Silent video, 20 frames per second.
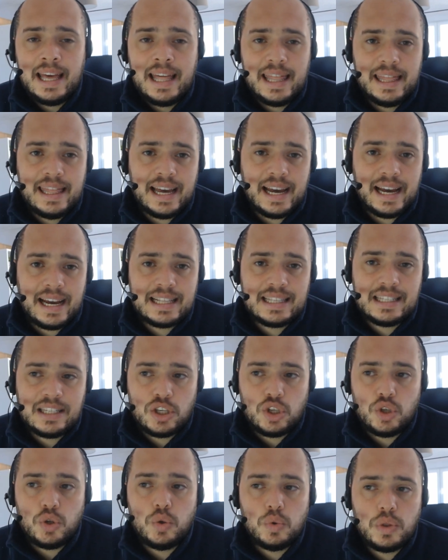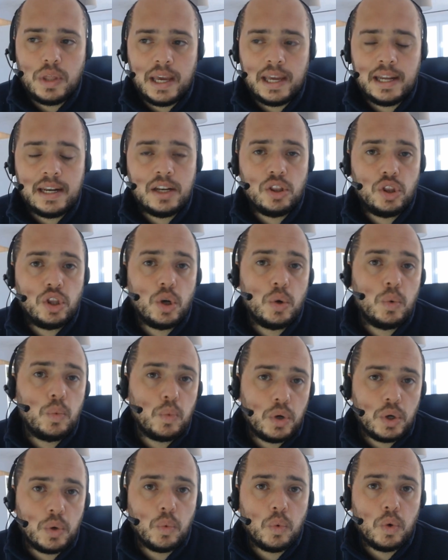that you then don't
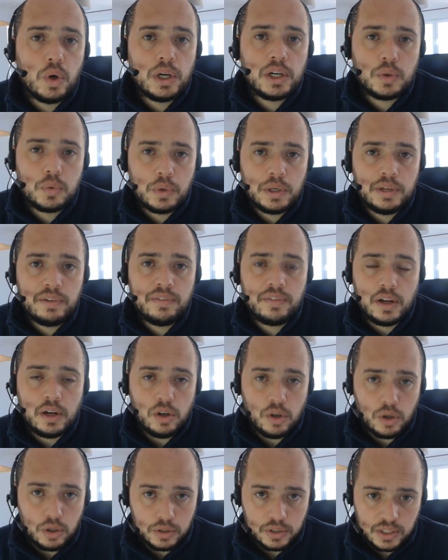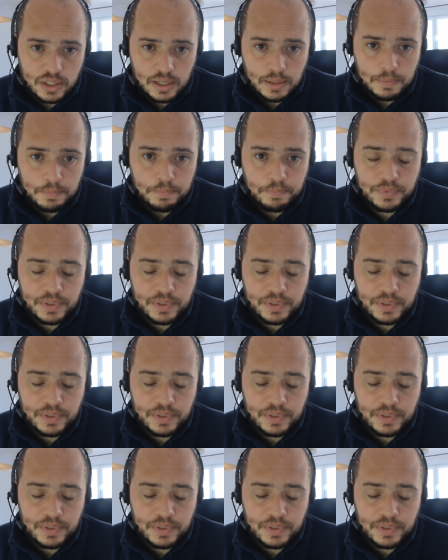want to work with long term.